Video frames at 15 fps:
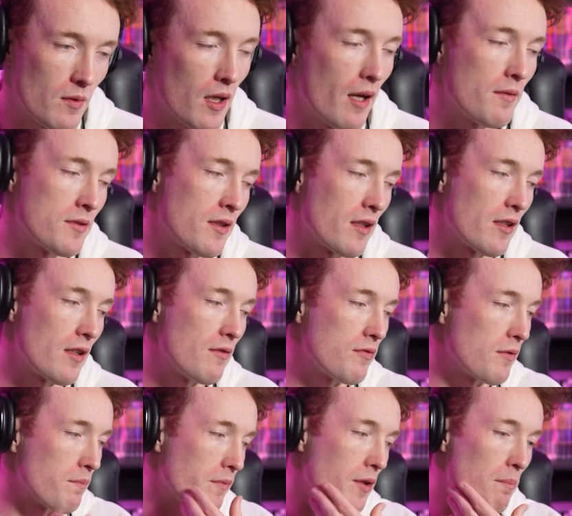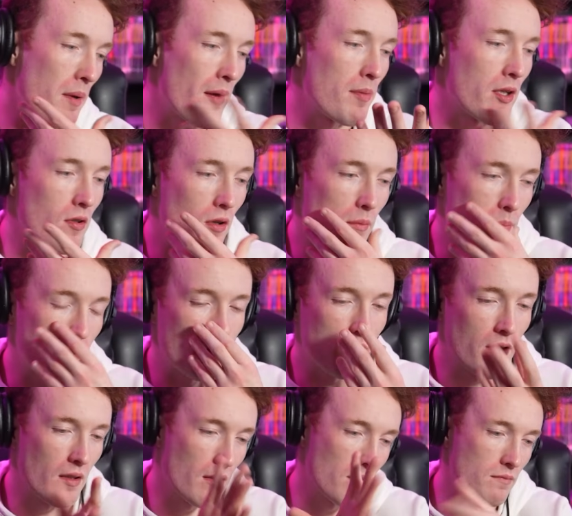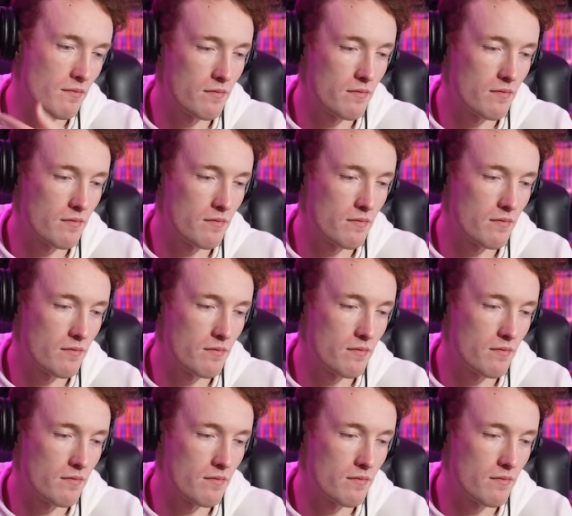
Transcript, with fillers: well, I was gonna go for the baby girl, but you know.